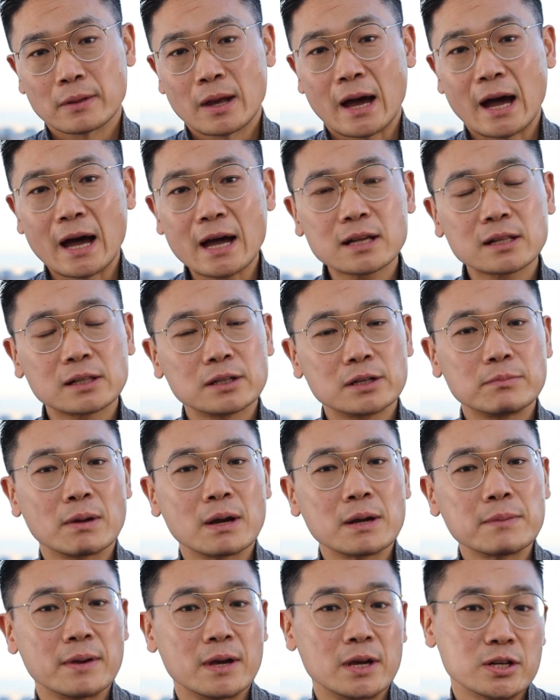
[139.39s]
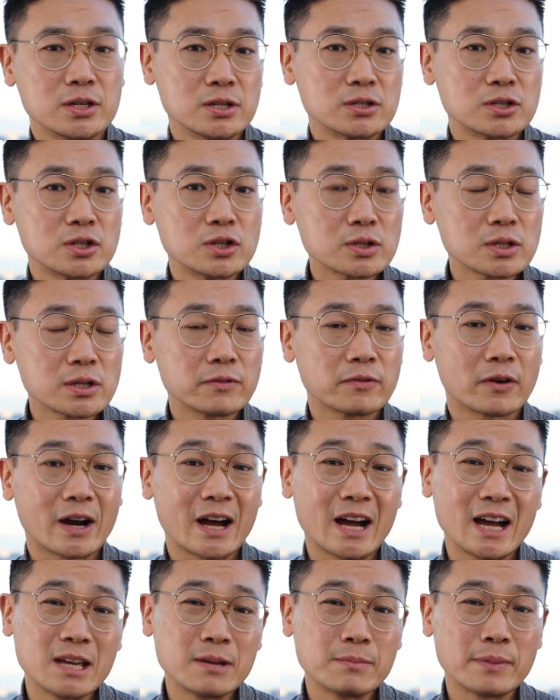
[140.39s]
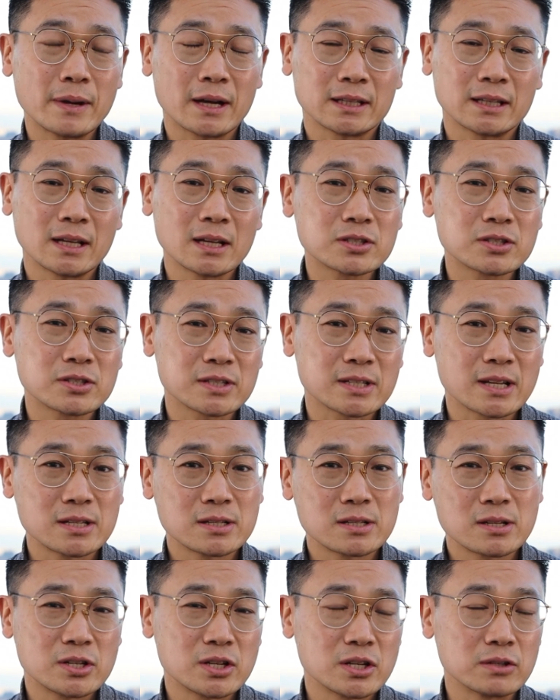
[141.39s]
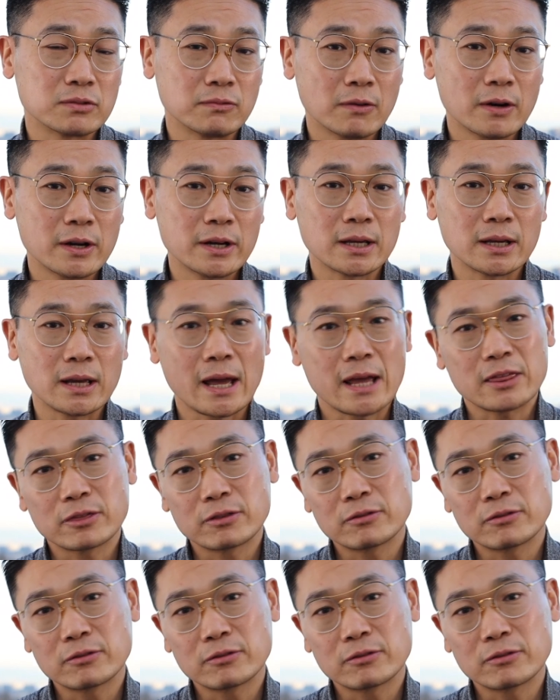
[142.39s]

I clear my patients usually for high-impact exercise such as running at